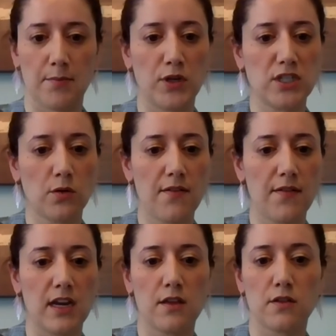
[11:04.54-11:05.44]
We don't have
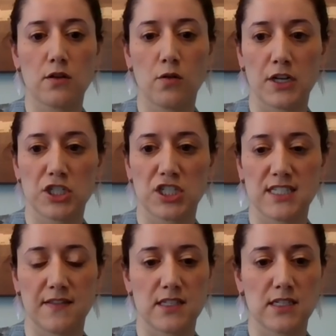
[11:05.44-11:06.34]
any other questions
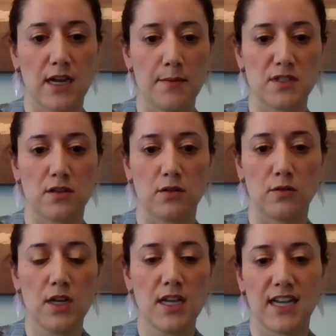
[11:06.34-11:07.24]
at this time,
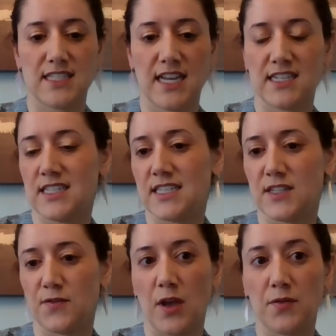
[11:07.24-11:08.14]
so attendees,
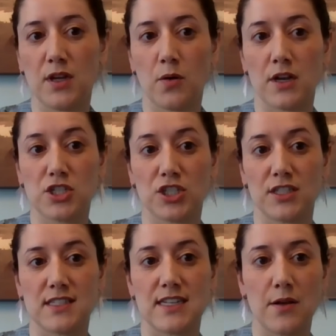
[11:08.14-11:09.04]
if you have any
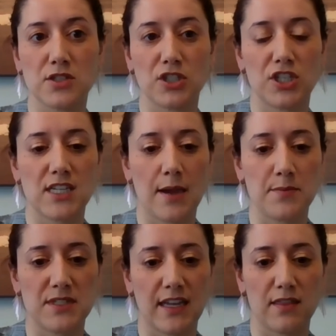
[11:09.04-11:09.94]
questions, now's a good time
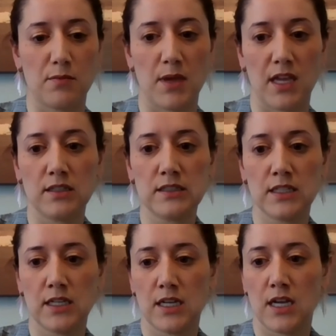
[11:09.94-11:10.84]
to get them in.
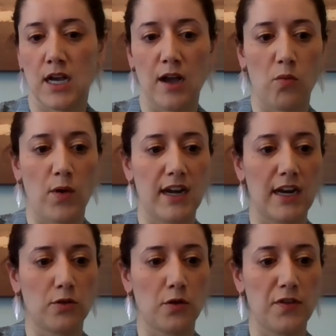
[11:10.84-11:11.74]
Wayne,
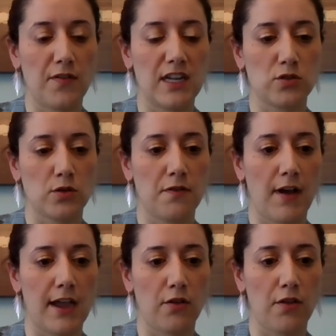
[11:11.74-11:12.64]
I don't know if you have any sort of
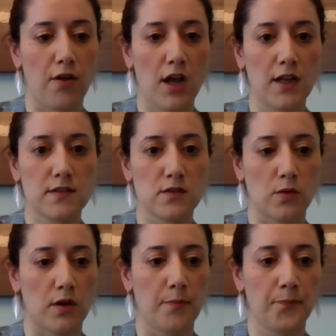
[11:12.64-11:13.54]
final thoughts
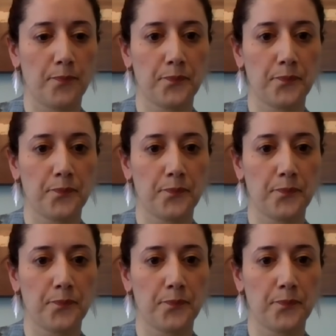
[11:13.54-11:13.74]
or.